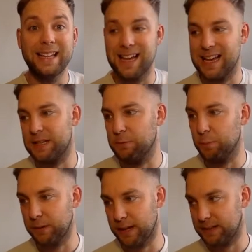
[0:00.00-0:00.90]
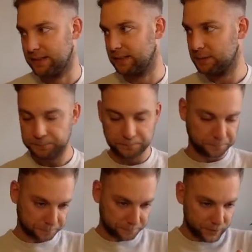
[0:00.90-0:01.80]
decimal places.
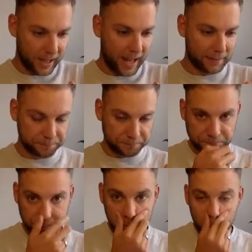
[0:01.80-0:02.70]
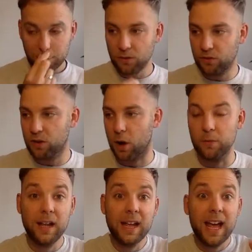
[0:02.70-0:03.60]
Okay, so
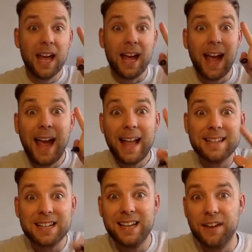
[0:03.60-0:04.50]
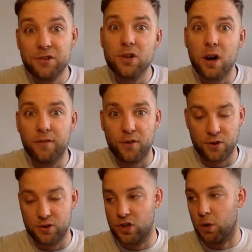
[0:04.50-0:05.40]
it's actually given us our
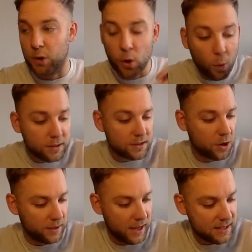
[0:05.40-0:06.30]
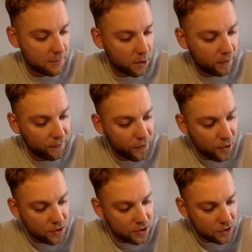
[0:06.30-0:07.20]
first term. We always know this. My
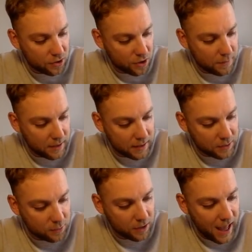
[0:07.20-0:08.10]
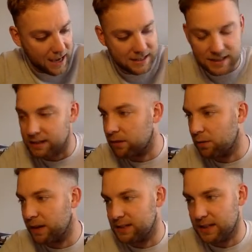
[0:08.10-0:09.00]
first term in this one,
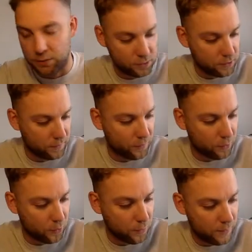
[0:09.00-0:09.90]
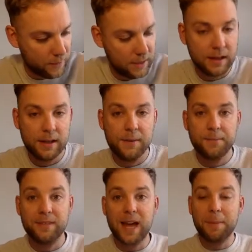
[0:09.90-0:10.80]
x0, is equal to 4.
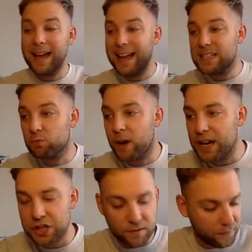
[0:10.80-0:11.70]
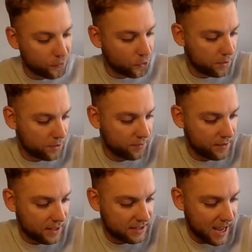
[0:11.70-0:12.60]
Now my iteration formula in
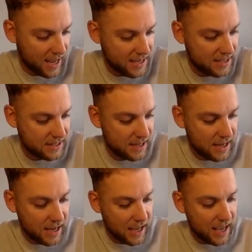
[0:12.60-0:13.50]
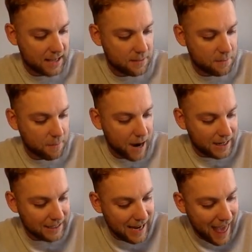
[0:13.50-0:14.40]
this case is my
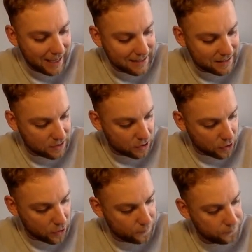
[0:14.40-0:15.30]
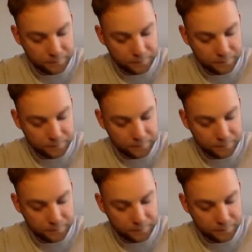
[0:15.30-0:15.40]
next term